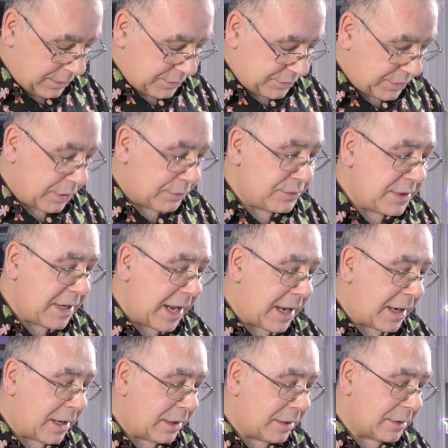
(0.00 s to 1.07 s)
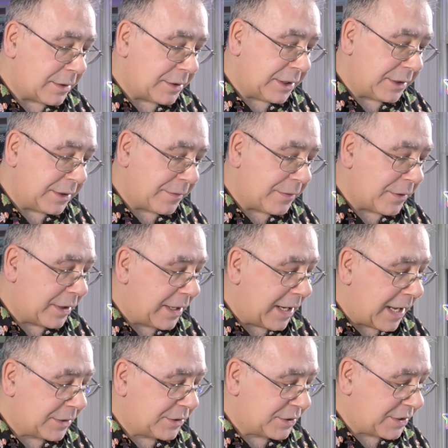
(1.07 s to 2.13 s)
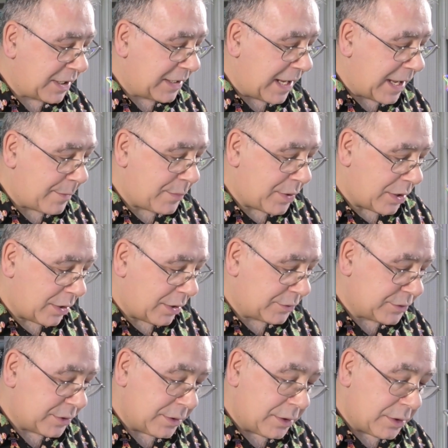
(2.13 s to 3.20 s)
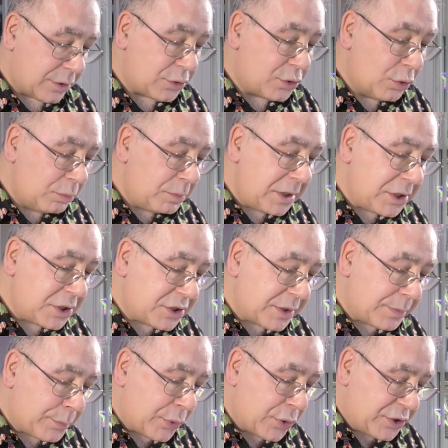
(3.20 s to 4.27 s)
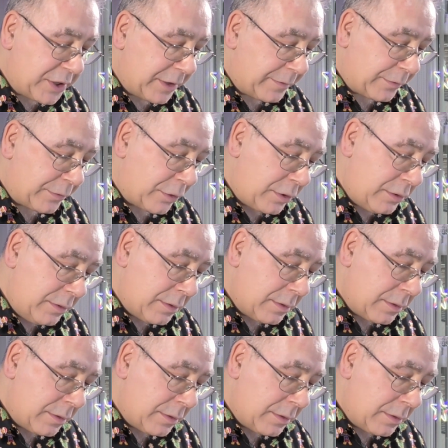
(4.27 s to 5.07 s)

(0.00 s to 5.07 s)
So now I need to find out how to take that apart. Normally you just push it through.